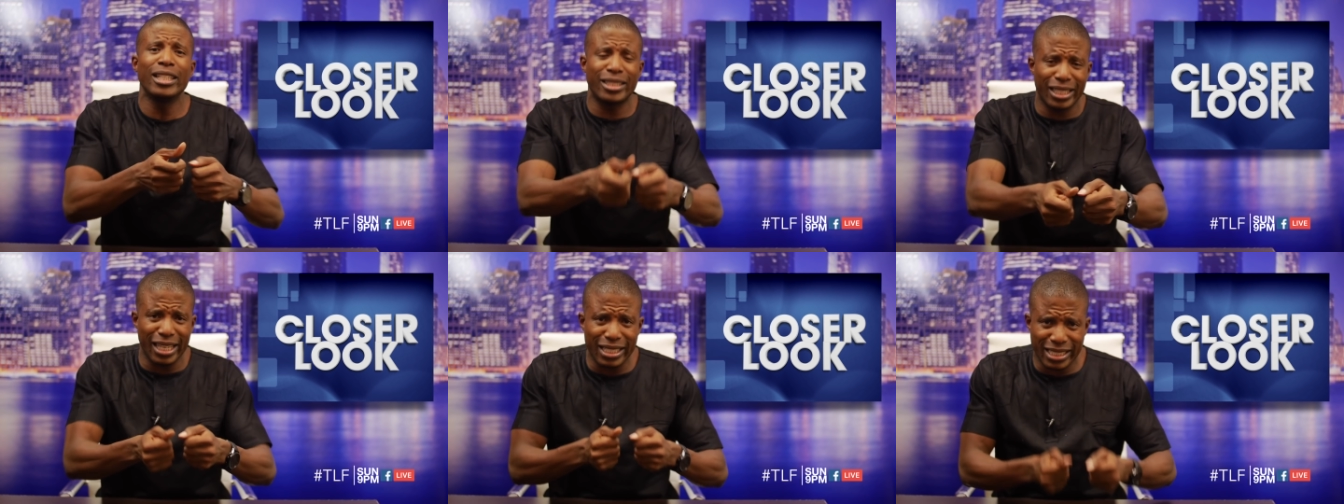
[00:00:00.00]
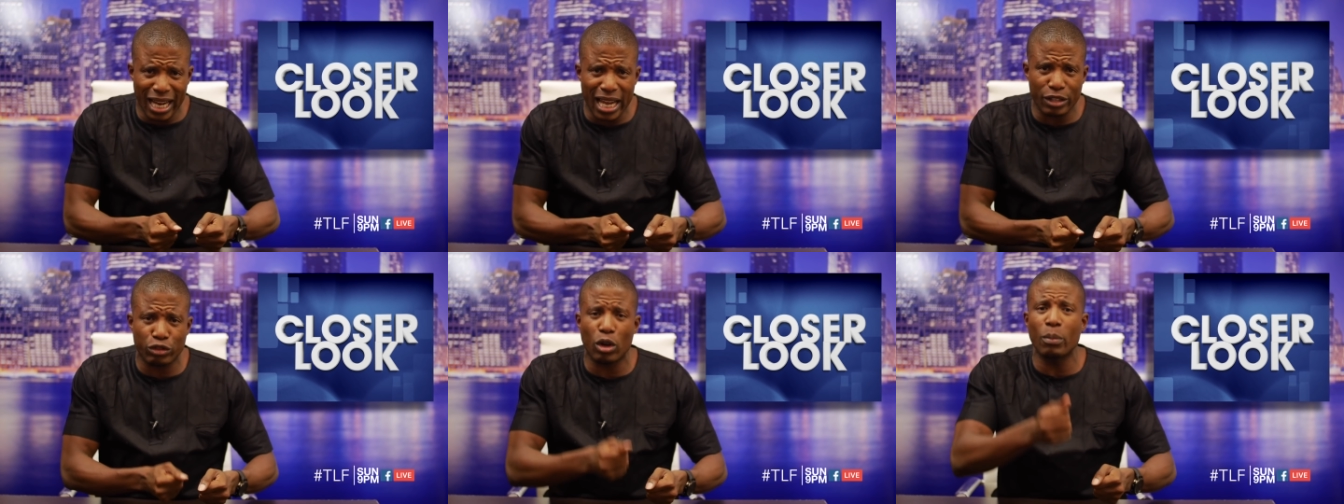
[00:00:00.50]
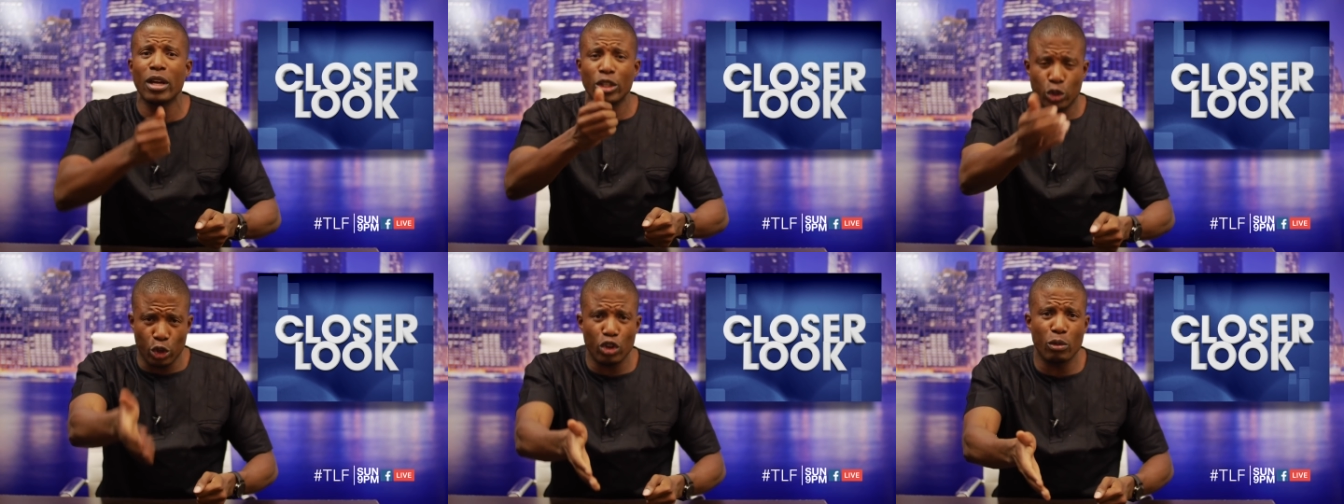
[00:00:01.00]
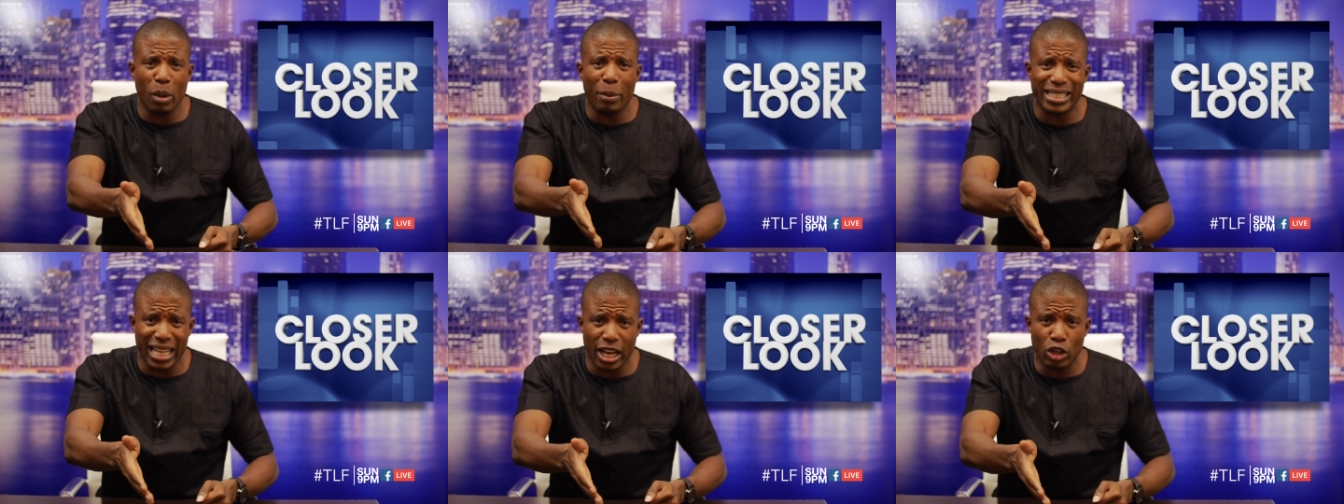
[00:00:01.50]
to get tires from. Do you
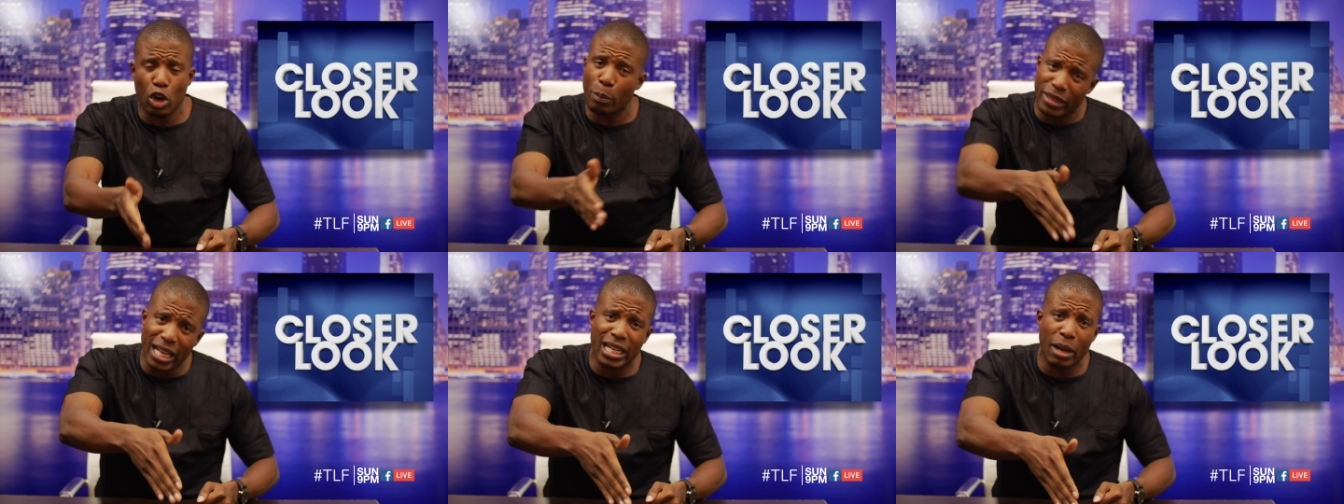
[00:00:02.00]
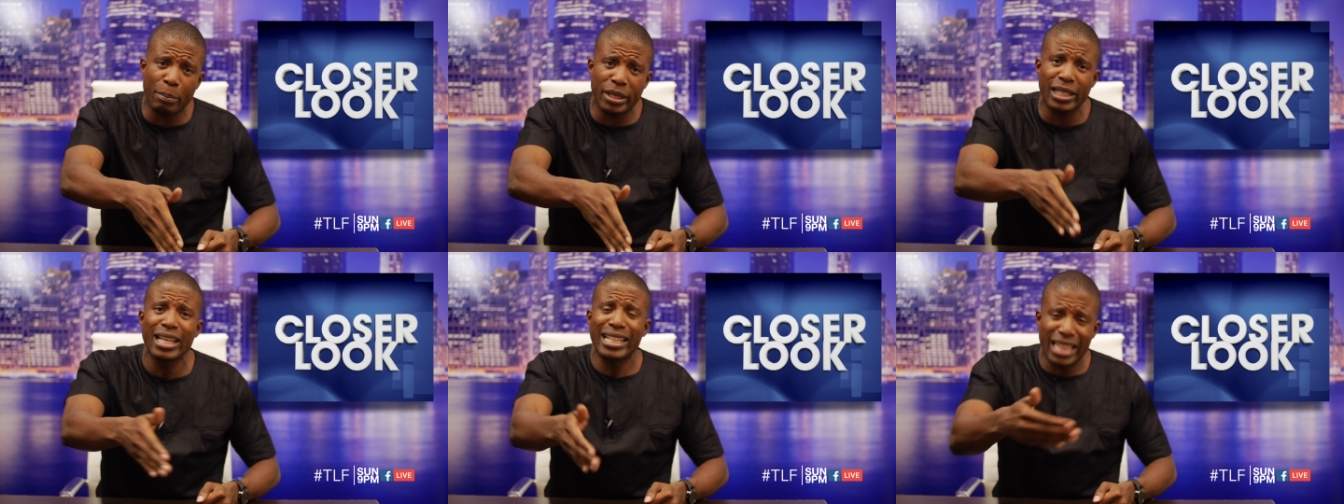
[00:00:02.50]
remember Dunlop, that company?